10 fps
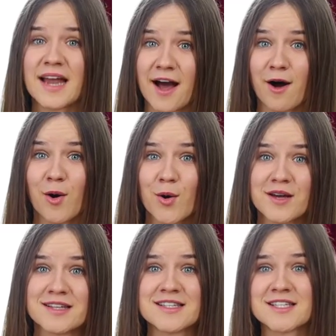Now,
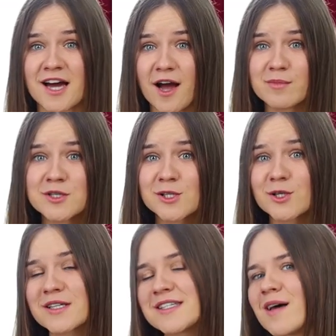it's time to
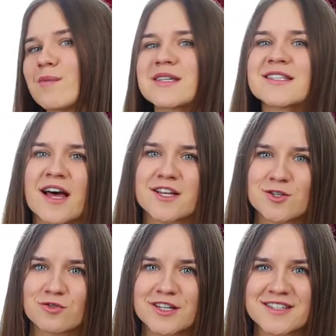look at some
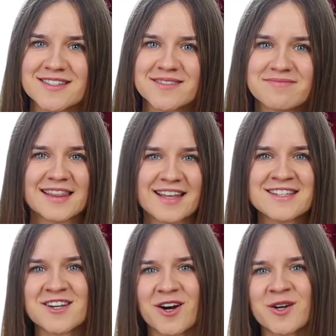accessories.
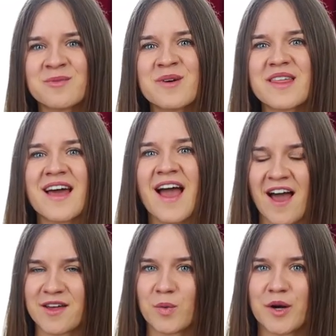Let's start with
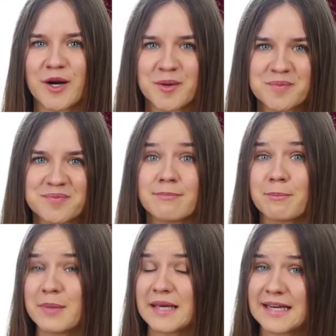headwear.
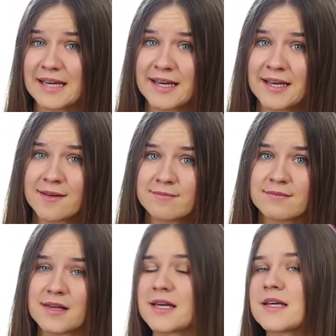Beanie
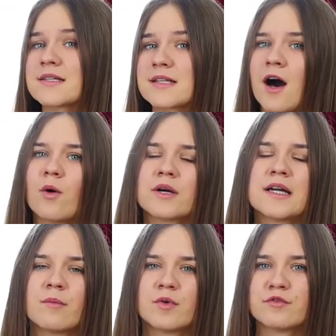is our
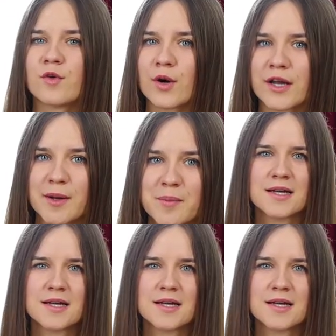number 40.